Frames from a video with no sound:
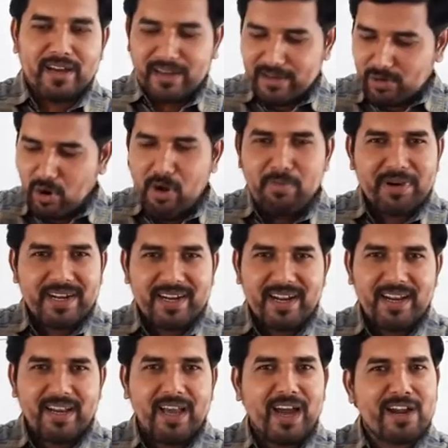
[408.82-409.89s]
raw
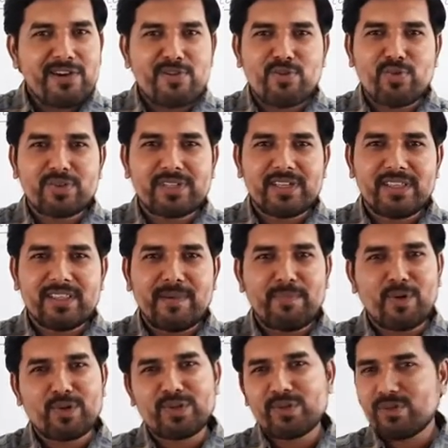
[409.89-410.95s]
material undergoes the
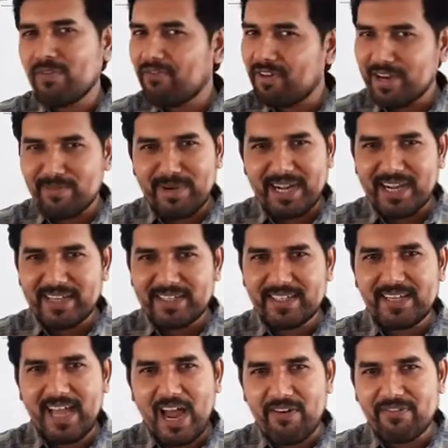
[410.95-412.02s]
process of
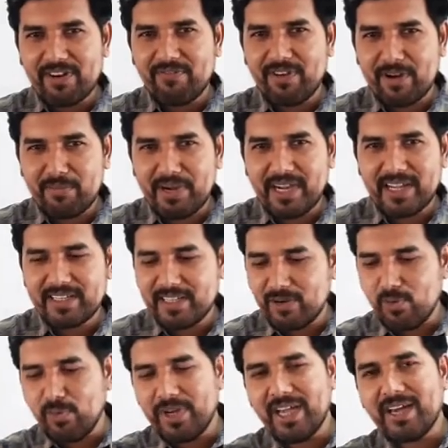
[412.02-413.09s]
fermentation. After
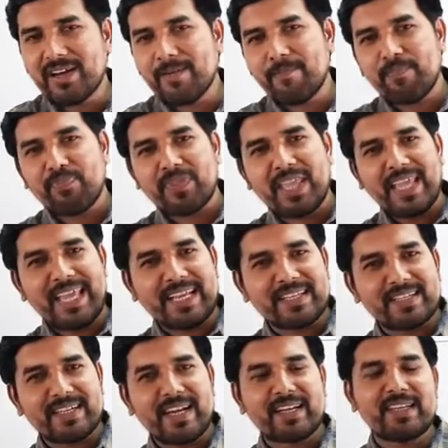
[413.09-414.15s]
fermentation, we are
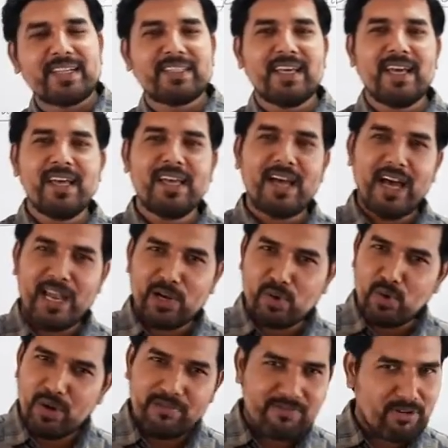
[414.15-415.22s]
extracting the
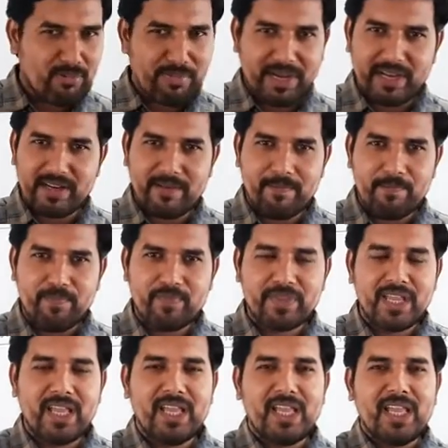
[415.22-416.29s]
alcohol from
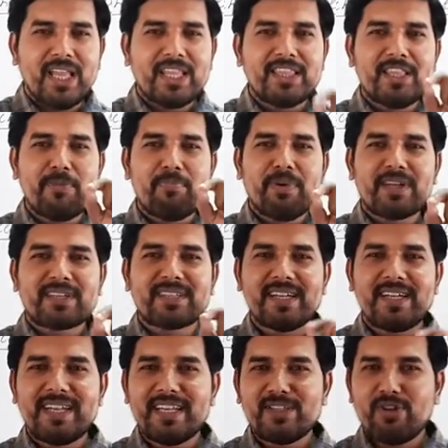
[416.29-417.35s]
it. The
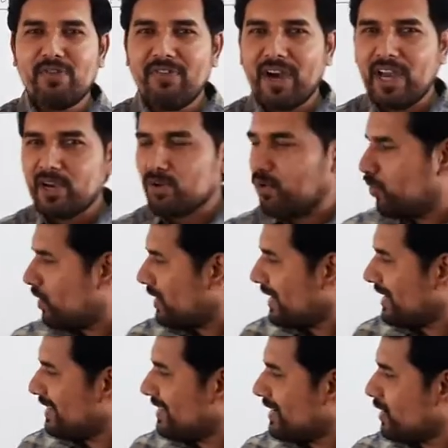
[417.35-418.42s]
percentage of
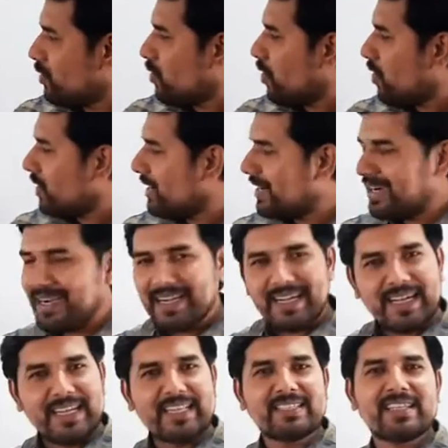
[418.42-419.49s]
alcohol in the
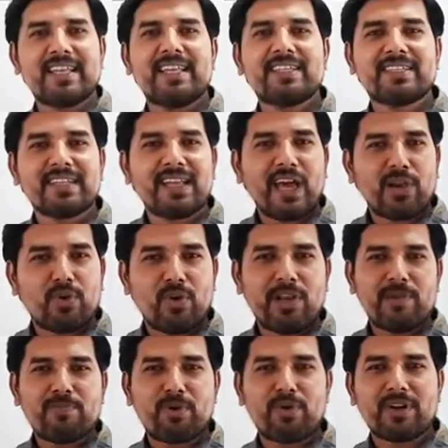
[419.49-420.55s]
non-distillation
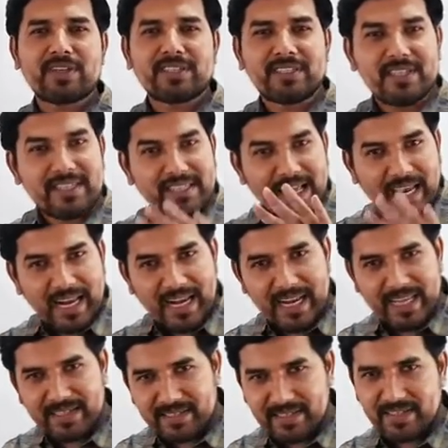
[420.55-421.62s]
alcoholic products is
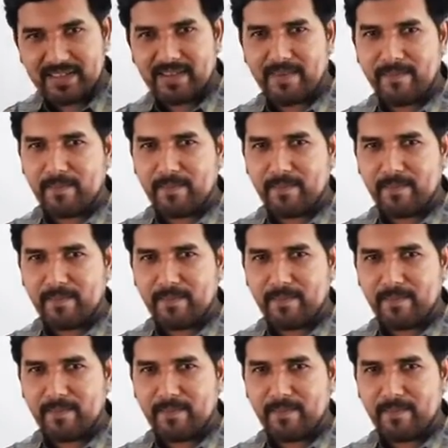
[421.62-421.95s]
less,